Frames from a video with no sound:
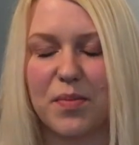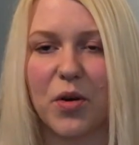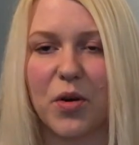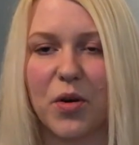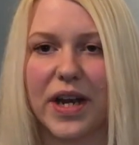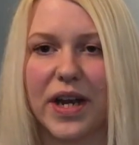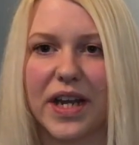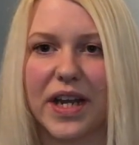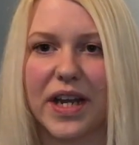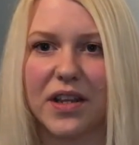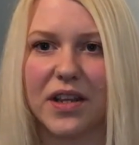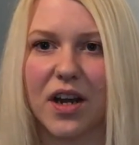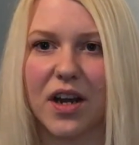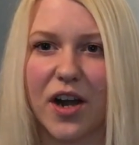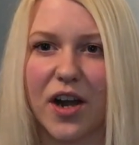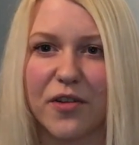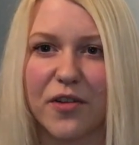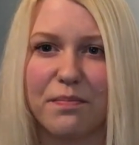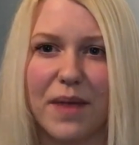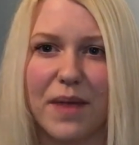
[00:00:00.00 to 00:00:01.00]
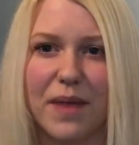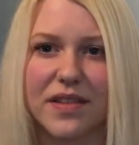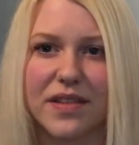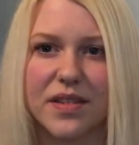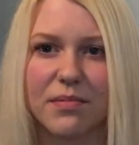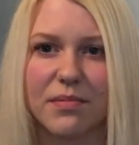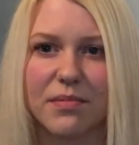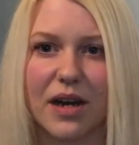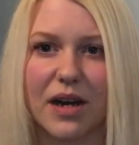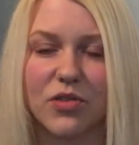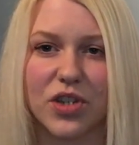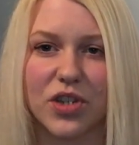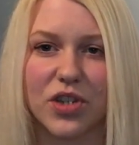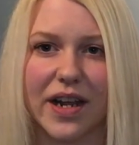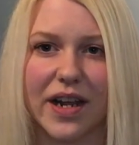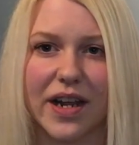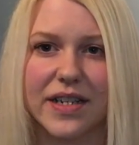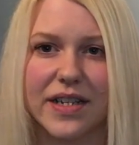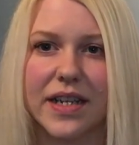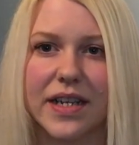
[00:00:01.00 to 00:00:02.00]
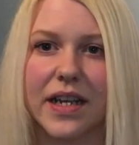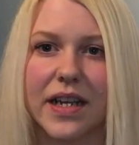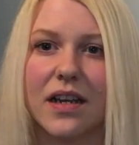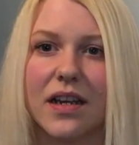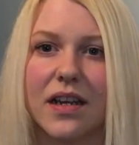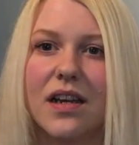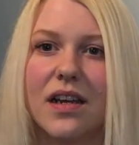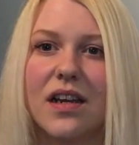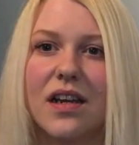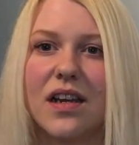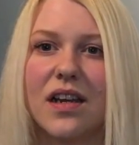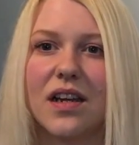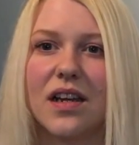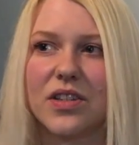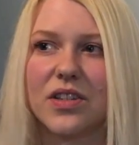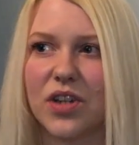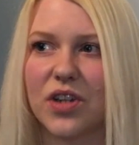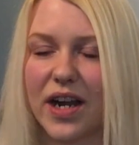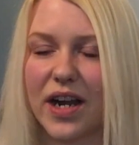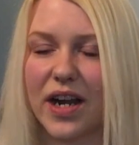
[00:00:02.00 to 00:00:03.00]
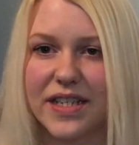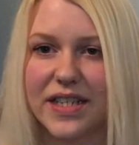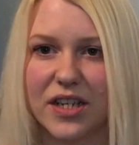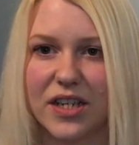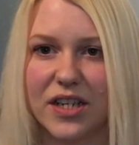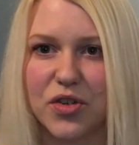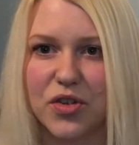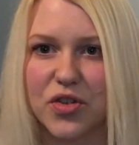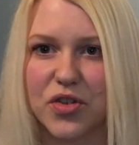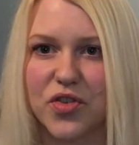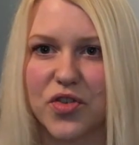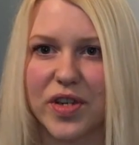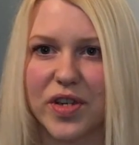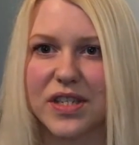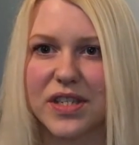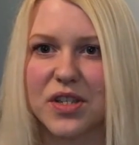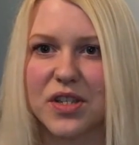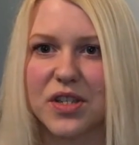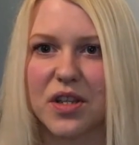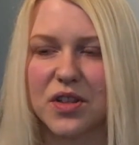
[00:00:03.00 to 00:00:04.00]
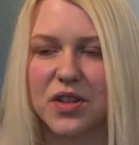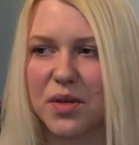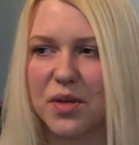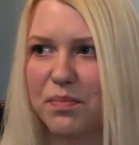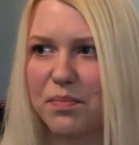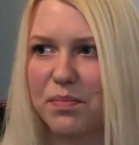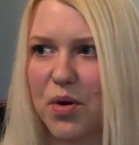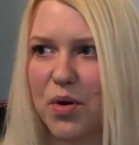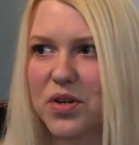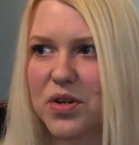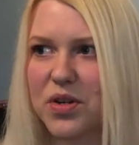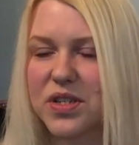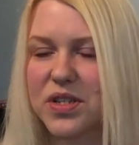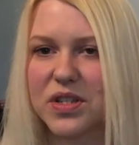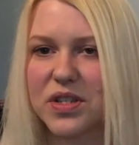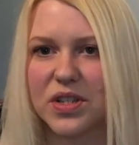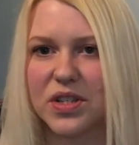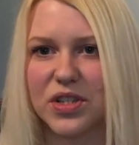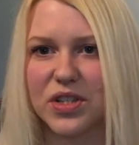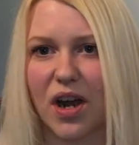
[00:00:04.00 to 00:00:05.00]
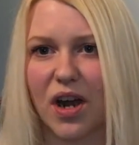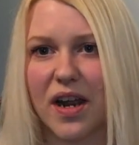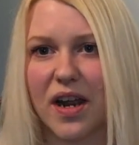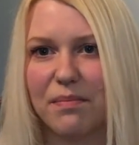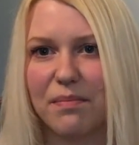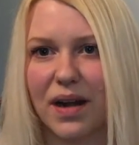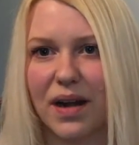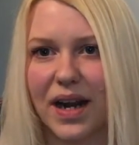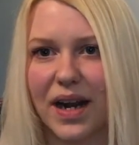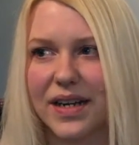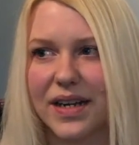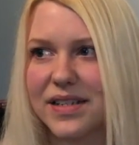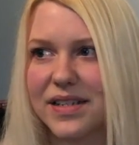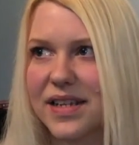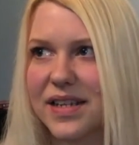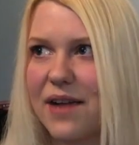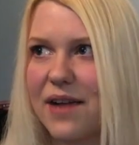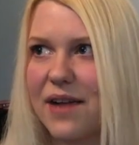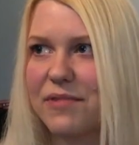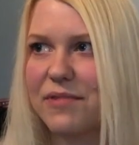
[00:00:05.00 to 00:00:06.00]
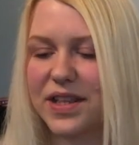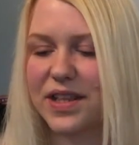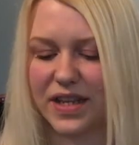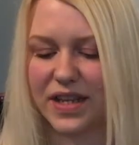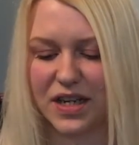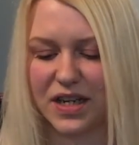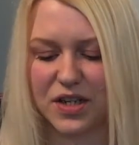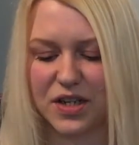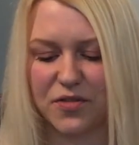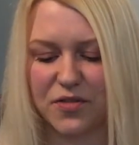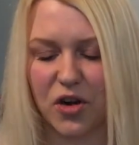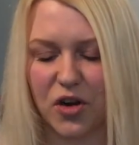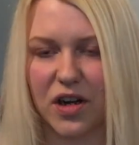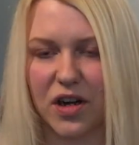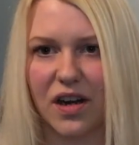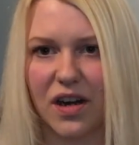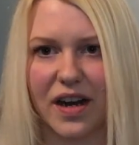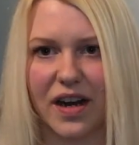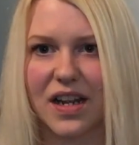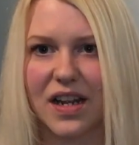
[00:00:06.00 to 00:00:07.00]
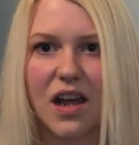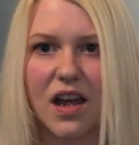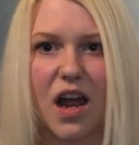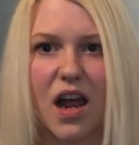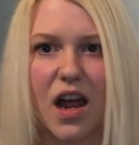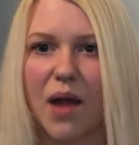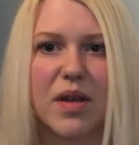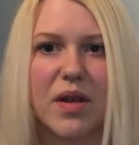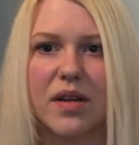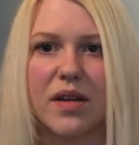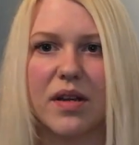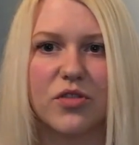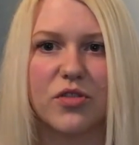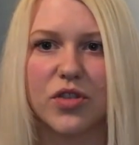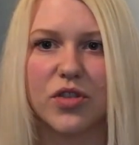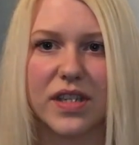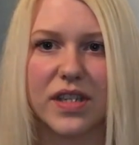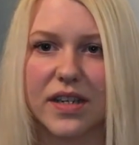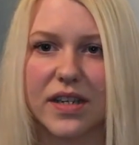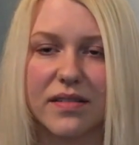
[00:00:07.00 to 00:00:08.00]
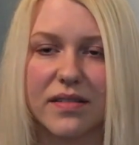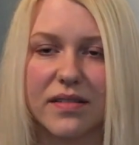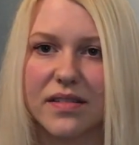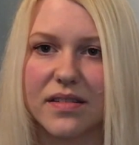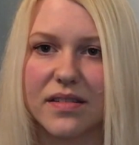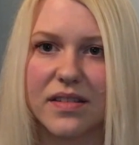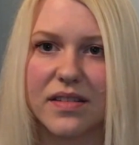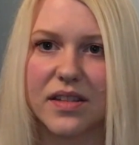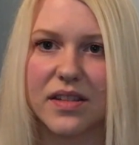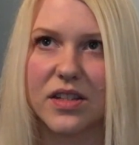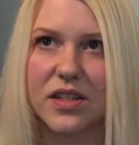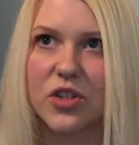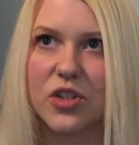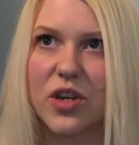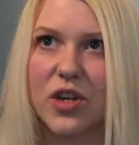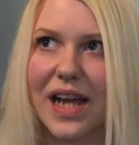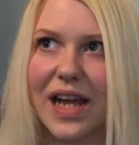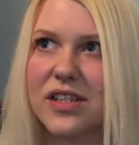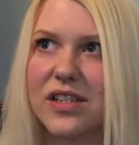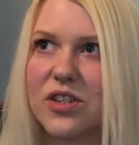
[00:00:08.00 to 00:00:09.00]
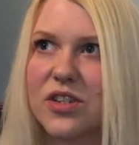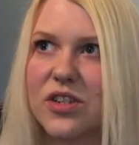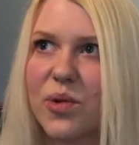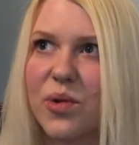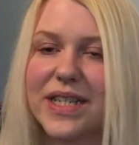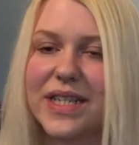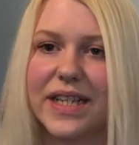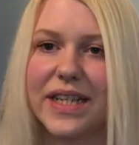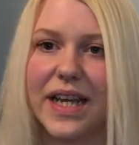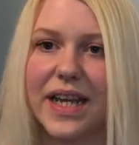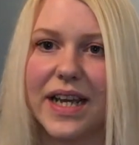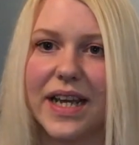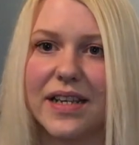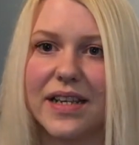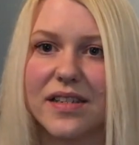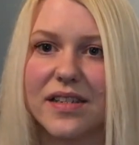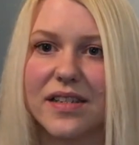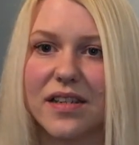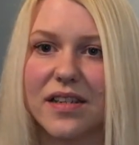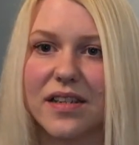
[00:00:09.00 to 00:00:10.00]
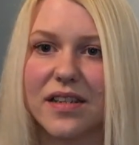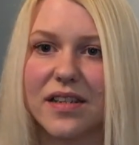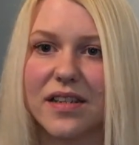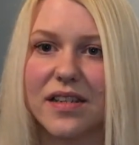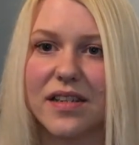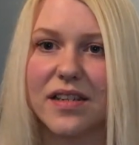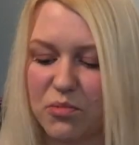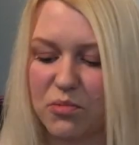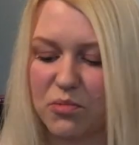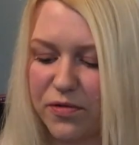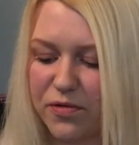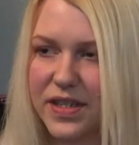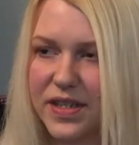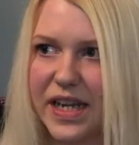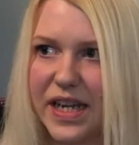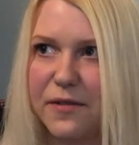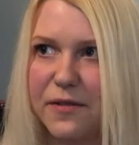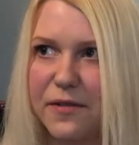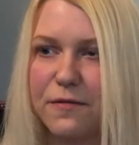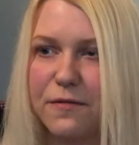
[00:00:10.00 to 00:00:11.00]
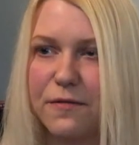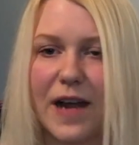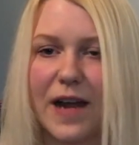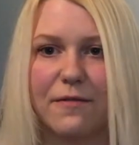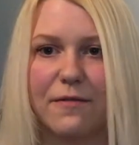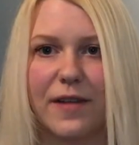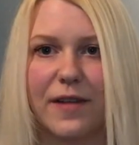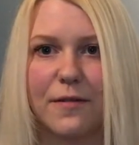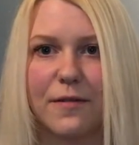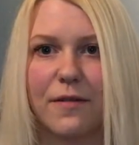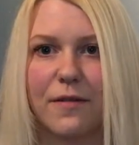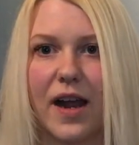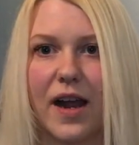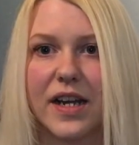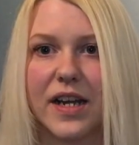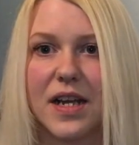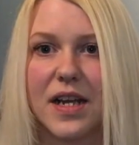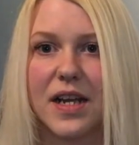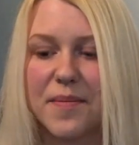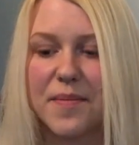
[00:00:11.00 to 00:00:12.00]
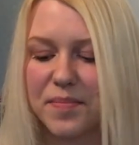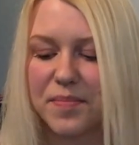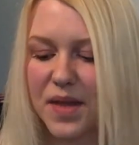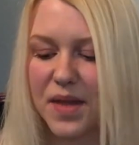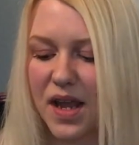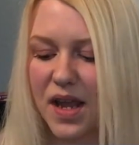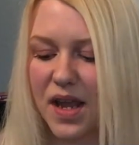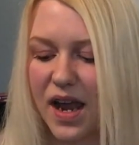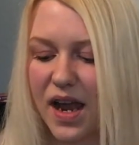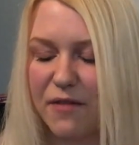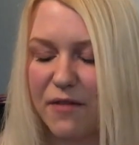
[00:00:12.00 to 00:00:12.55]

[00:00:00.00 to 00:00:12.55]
debunking the kind of myths around dieting, diet industries, the books, the diet plans, everything you've got to just in the last 20 years, we've seen fat vilified.